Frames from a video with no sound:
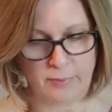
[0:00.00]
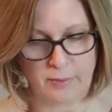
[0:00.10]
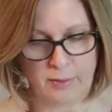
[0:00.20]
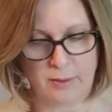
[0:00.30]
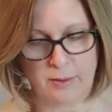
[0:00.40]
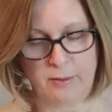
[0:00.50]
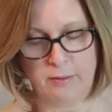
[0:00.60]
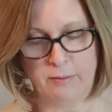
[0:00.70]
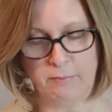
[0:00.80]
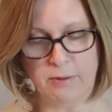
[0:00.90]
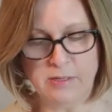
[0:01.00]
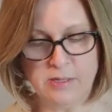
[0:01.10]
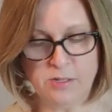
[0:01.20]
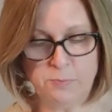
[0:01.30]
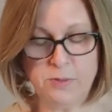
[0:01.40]
One such
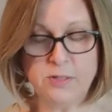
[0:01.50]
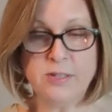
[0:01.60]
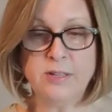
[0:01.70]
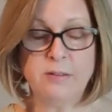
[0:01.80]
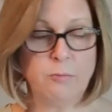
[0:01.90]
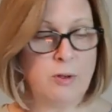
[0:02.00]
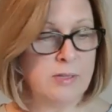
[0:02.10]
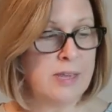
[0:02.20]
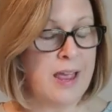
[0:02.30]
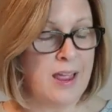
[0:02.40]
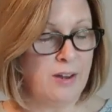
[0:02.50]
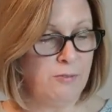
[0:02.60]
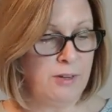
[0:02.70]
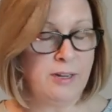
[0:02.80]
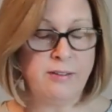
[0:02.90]
person was Henry
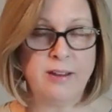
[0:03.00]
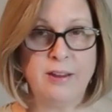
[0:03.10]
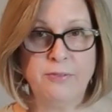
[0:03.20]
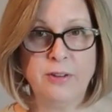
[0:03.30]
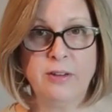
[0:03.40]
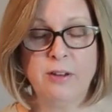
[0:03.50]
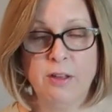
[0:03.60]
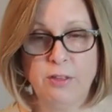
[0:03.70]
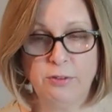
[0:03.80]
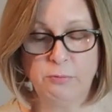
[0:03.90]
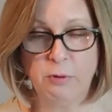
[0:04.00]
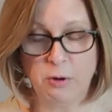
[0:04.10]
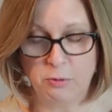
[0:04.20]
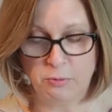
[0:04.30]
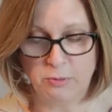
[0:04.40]
David Thoreau.
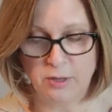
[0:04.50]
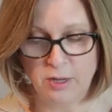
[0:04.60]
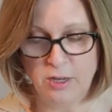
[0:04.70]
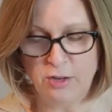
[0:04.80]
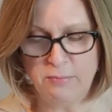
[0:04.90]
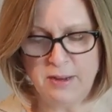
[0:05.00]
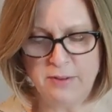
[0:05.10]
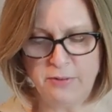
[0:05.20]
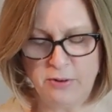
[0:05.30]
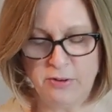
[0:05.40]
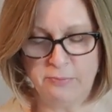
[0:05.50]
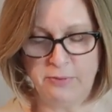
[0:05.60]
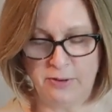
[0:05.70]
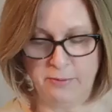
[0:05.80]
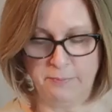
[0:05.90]
You may have heard of him.
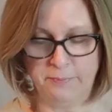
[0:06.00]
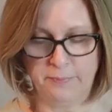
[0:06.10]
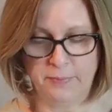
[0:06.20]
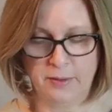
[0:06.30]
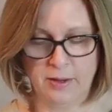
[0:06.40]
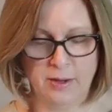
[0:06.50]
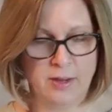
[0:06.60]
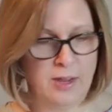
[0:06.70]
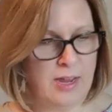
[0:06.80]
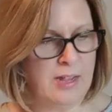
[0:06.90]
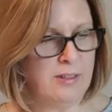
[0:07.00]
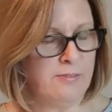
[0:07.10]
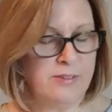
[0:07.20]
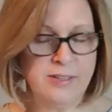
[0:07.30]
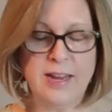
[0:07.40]
He lived in the
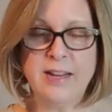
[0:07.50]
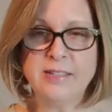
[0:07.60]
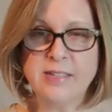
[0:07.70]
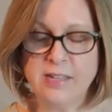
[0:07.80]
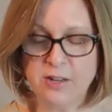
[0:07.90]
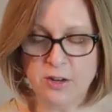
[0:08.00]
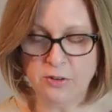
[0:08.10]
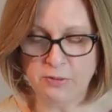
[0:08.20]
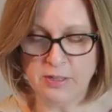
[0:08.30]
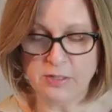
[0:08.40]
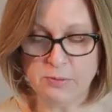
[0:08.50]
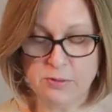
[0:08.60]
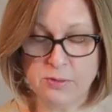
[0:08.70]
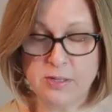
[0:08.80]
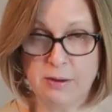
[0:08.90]
1800s, which was
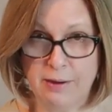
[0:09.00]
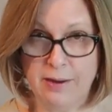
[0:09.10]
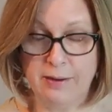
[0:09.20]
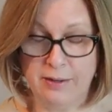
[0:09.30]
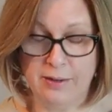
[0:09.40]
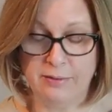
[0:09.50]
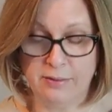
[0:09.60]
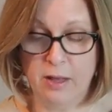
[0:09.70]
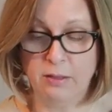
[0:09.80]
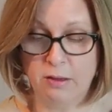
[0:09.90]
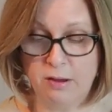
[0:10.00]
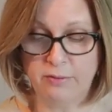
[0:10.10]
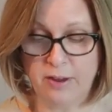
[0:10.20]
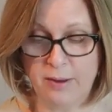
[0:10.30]
a long time ago.